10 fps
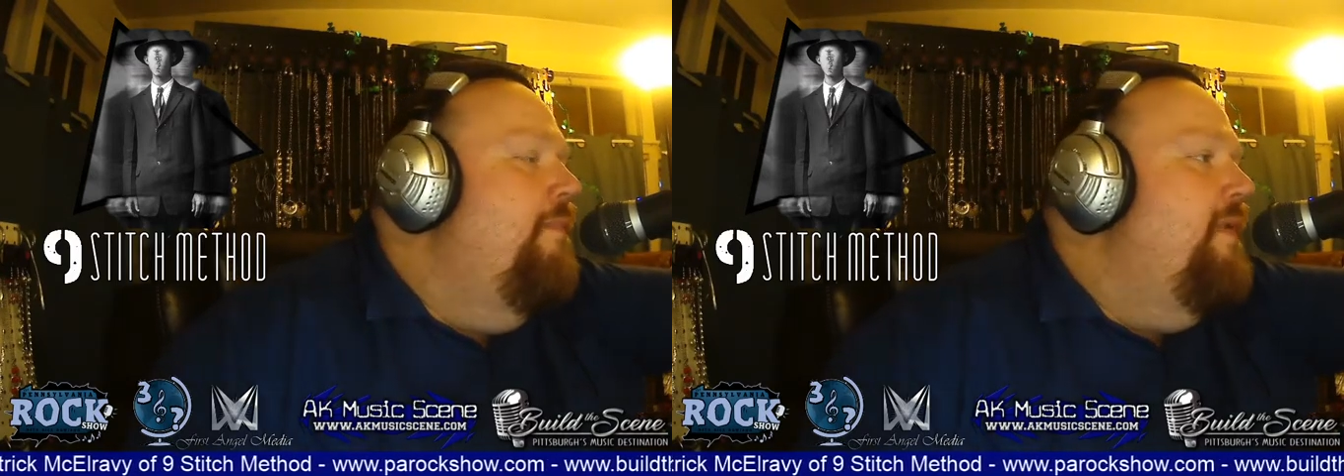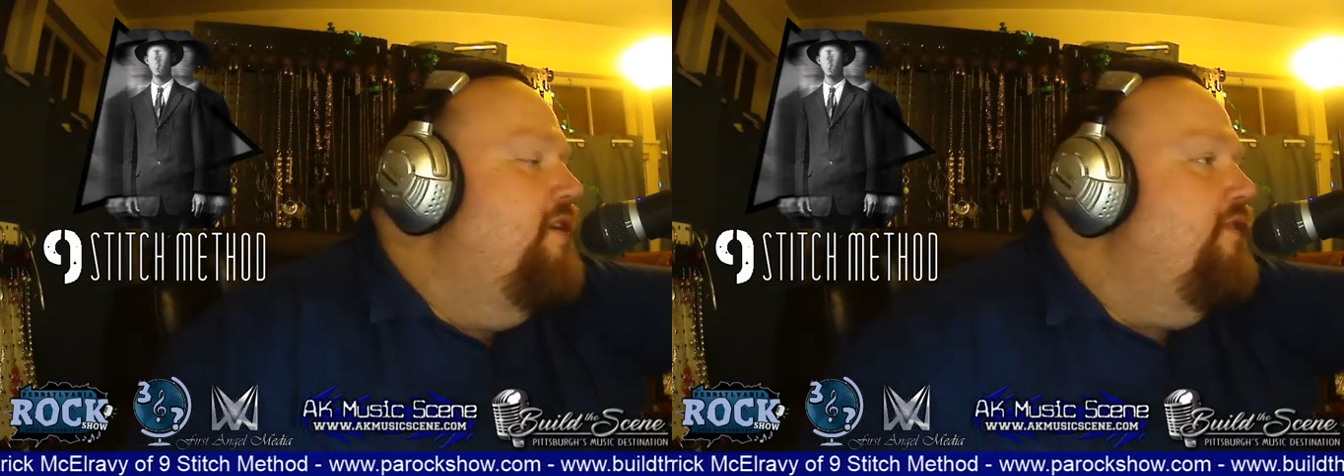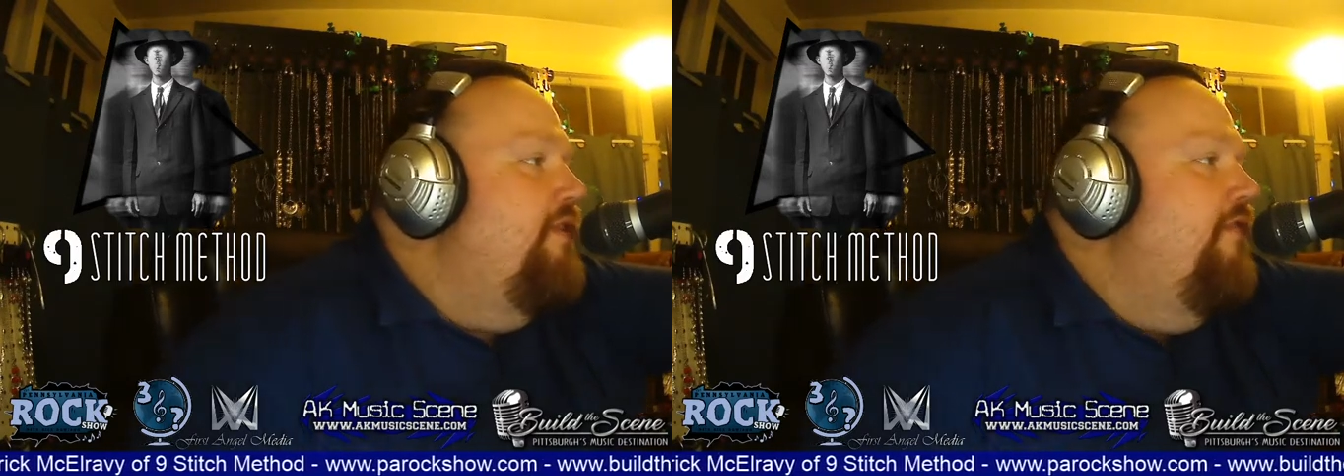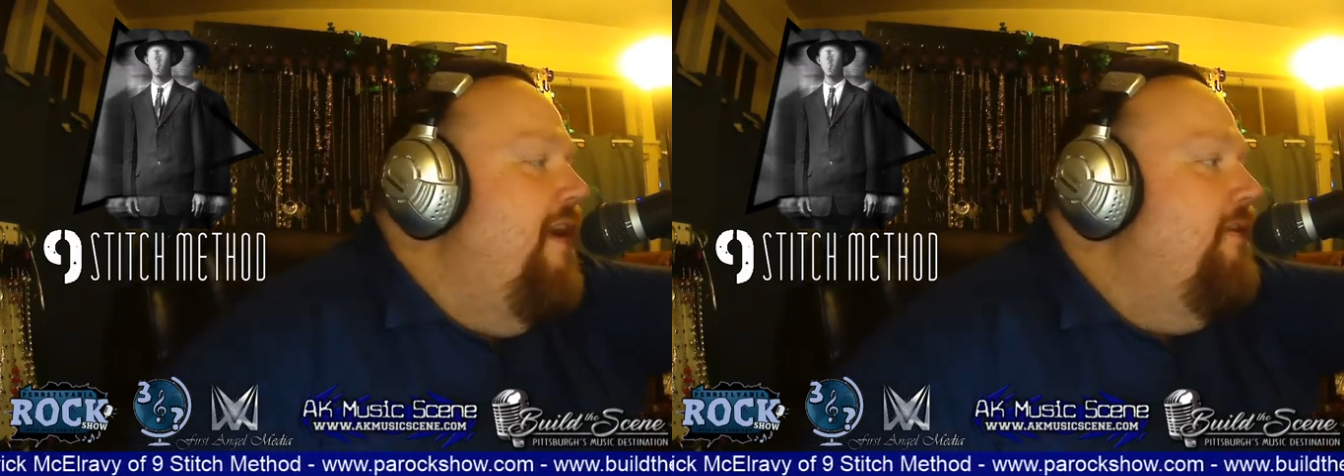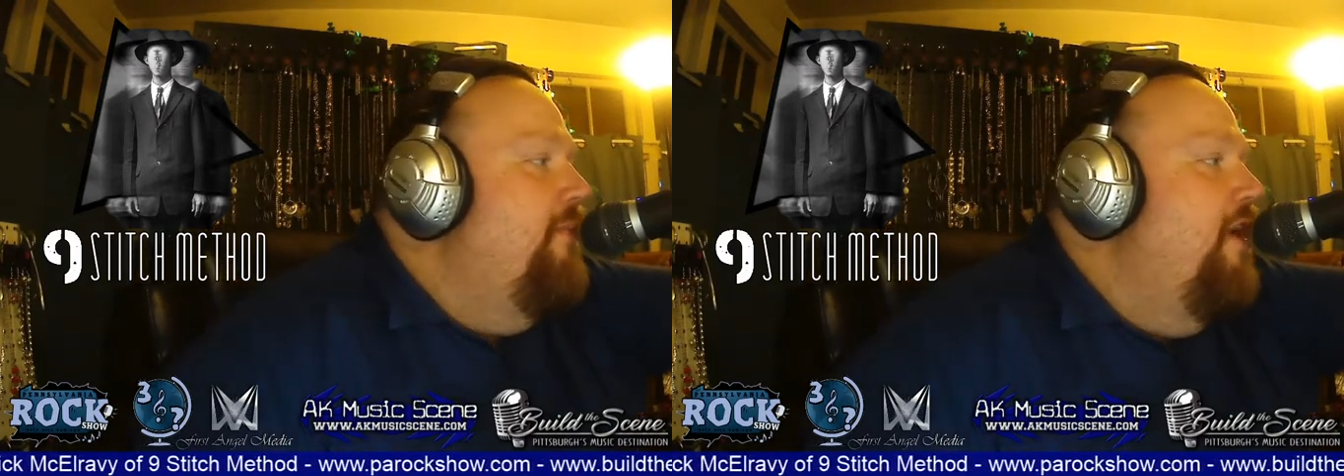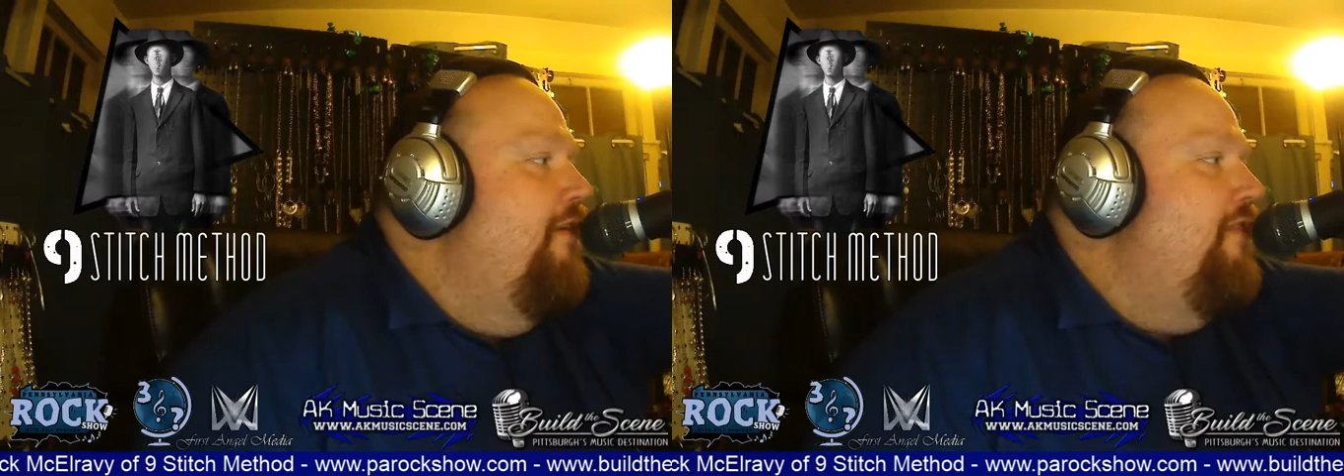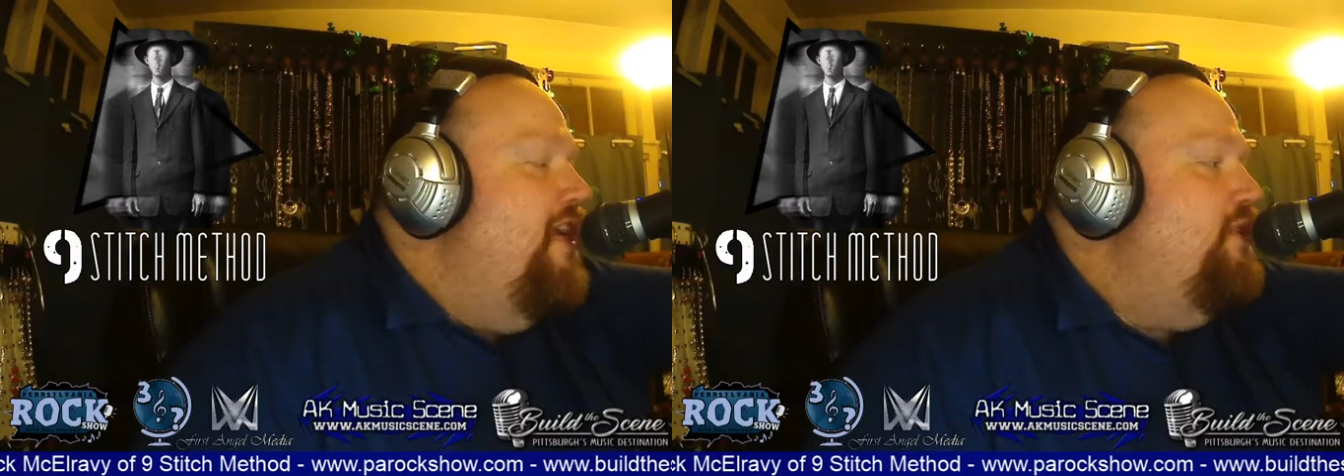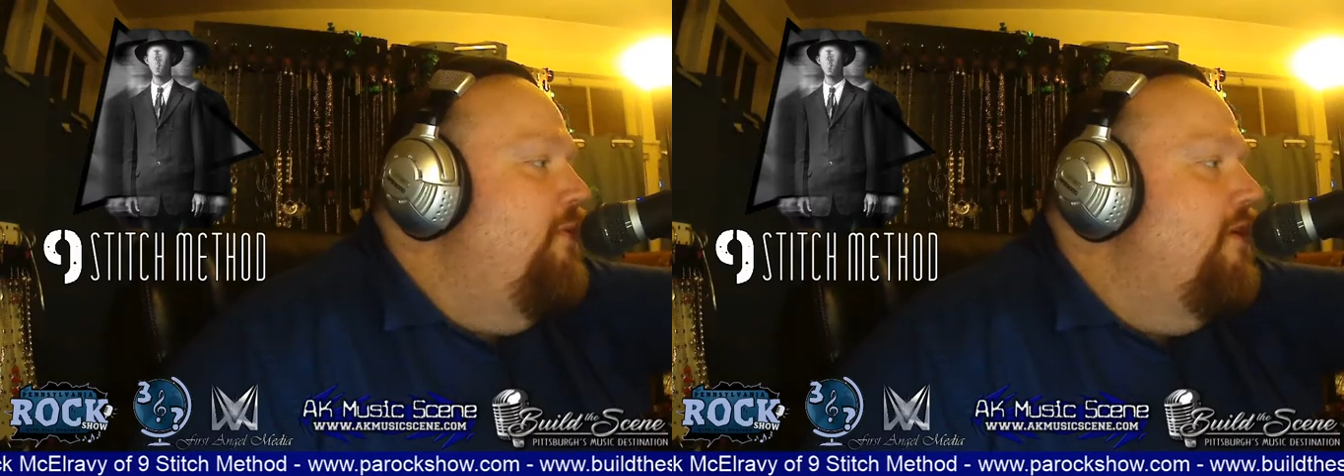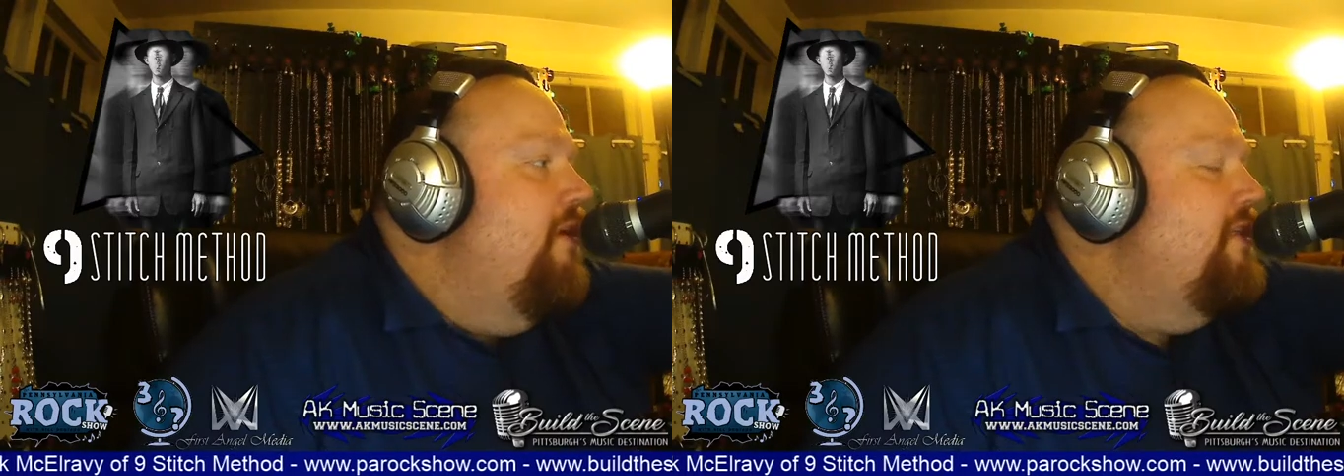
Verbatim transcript: Make sure you find them on Facebook.